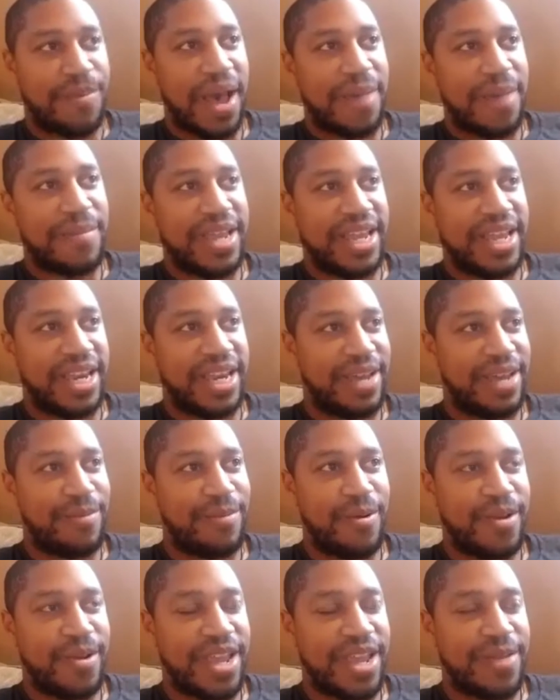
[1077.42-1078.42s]
mean, it
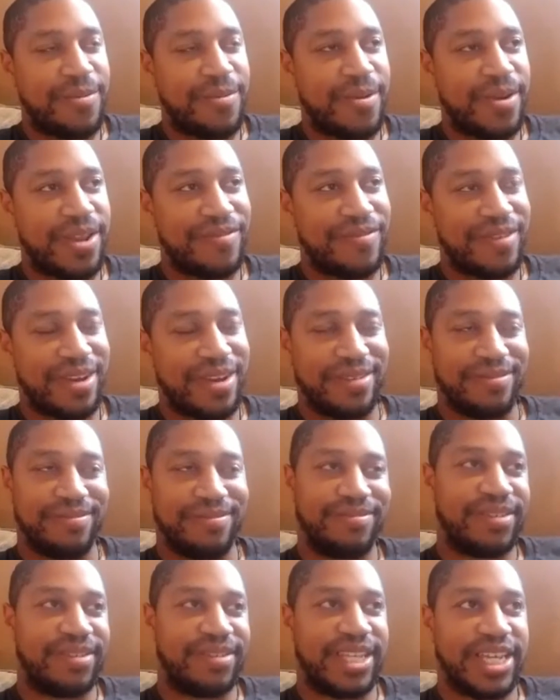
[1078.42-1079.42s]
won't even
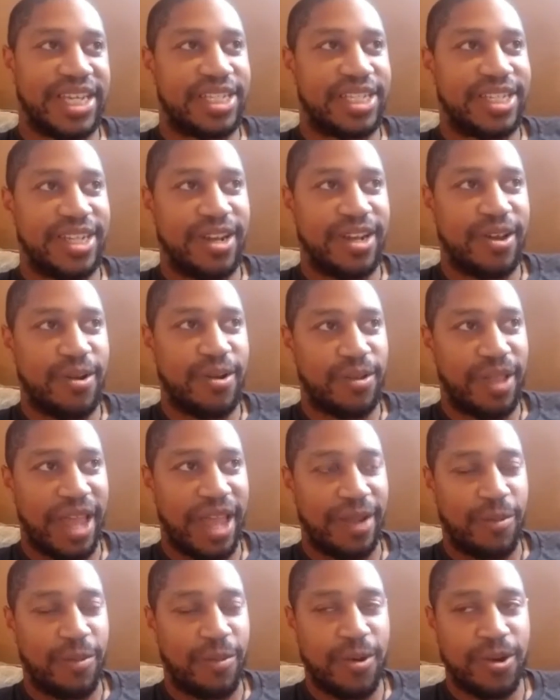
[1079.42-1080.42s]
get to no
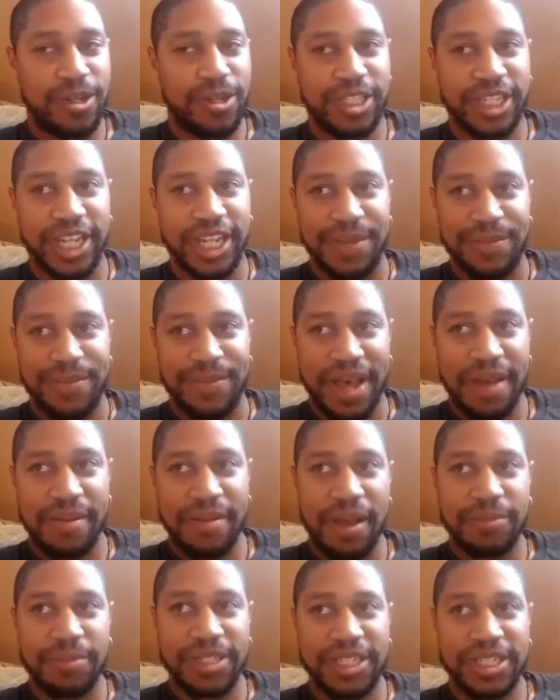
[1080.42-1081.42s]
like warship. But
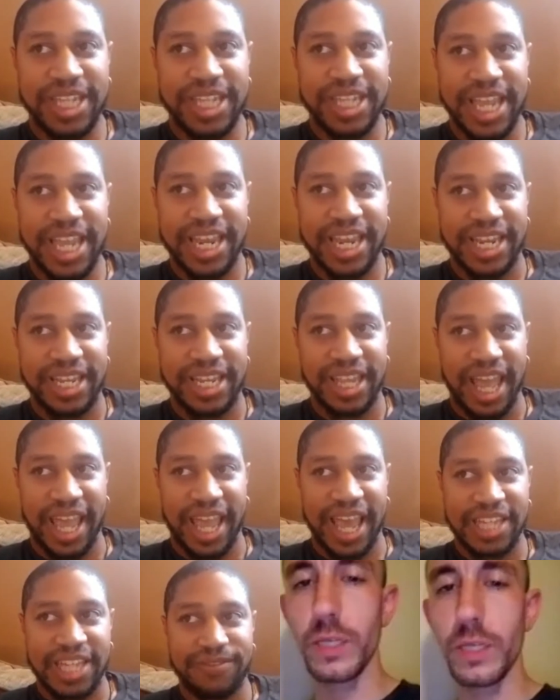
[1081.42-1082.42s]
I'm just saying,
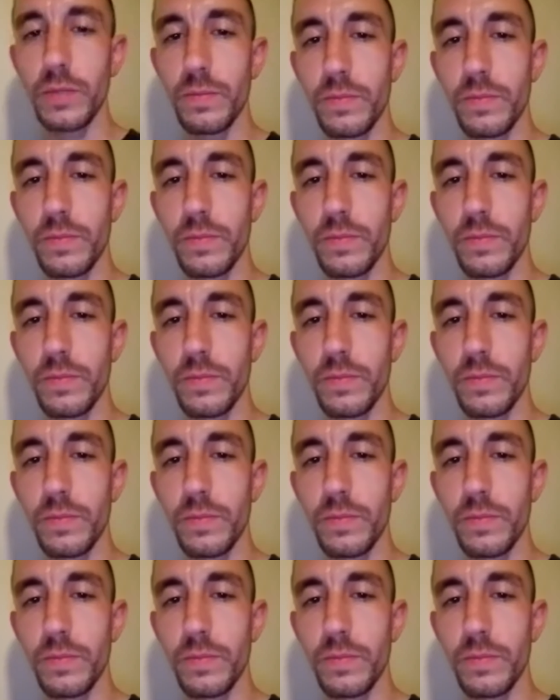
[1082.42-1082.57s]
as far as